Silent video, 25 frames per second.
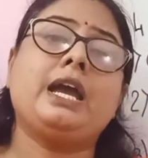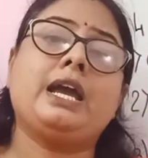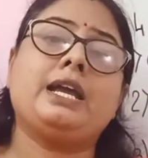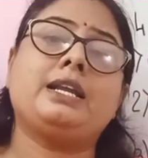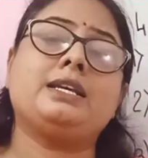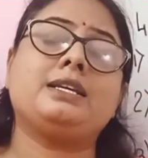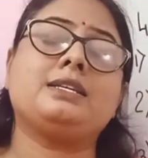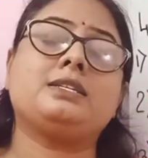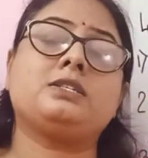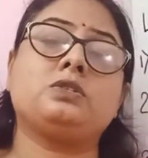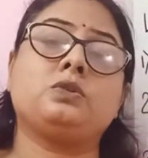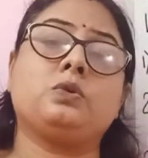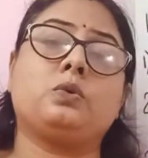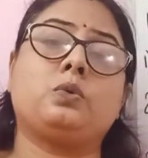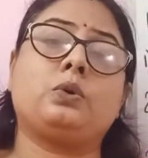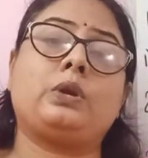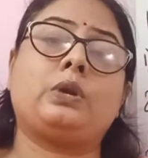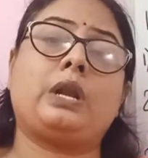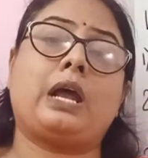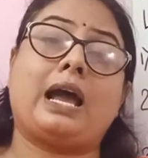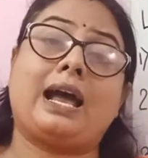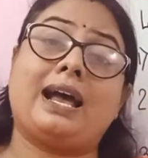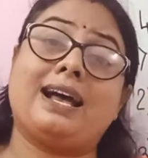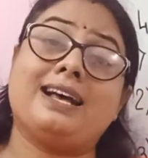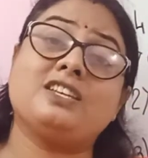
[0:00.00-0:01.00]
it is
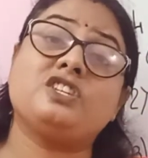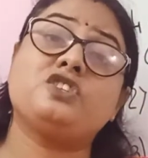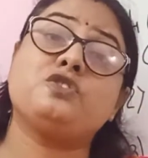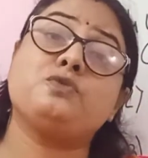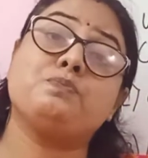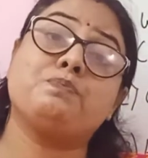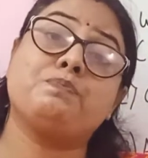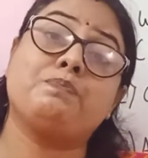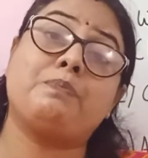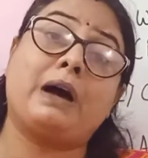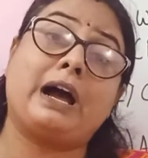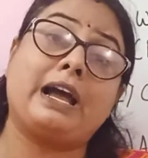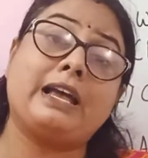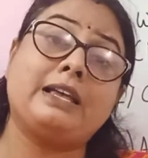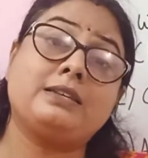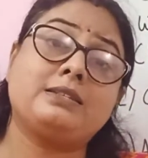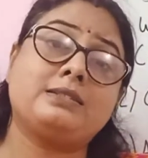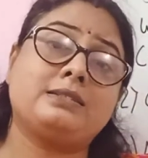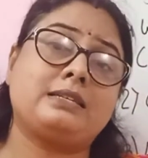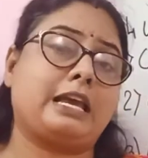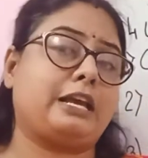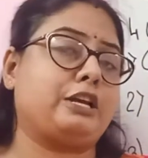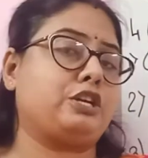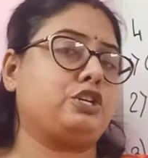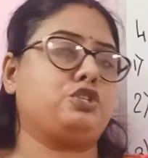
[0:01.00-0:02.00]
known as
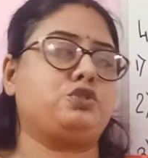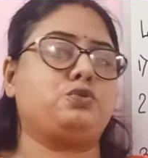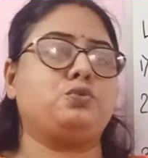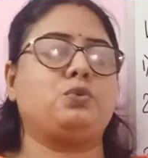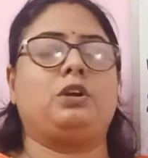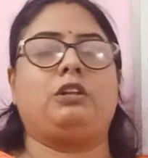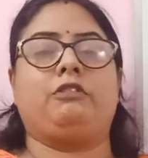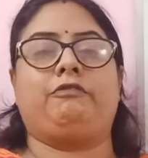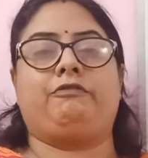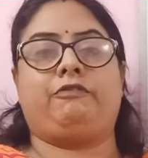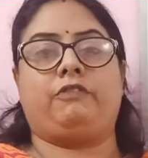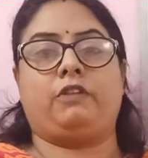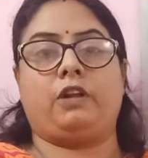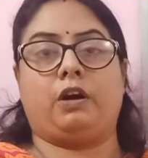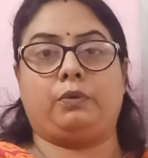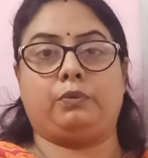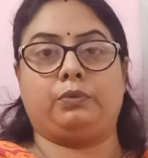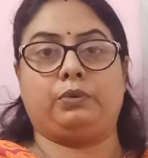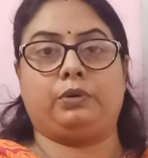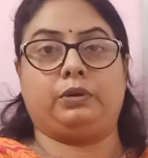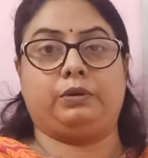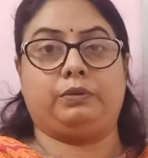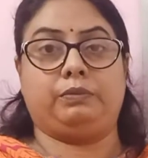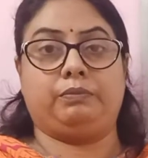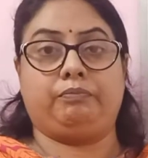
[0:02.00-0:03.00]
bisexual
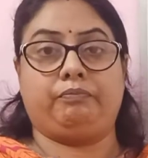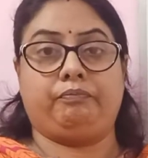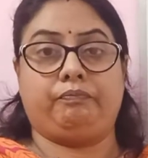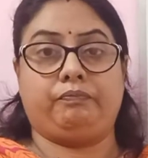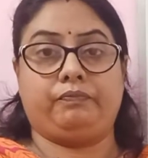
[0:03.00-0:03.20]
flower,